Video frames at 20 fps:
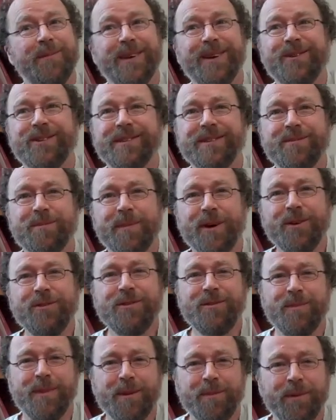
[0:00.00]
because
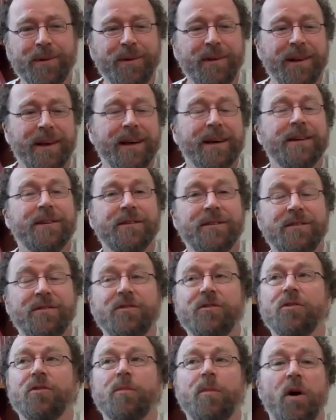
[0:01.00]
most people
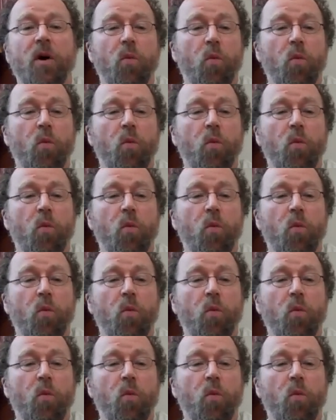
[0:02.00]
consume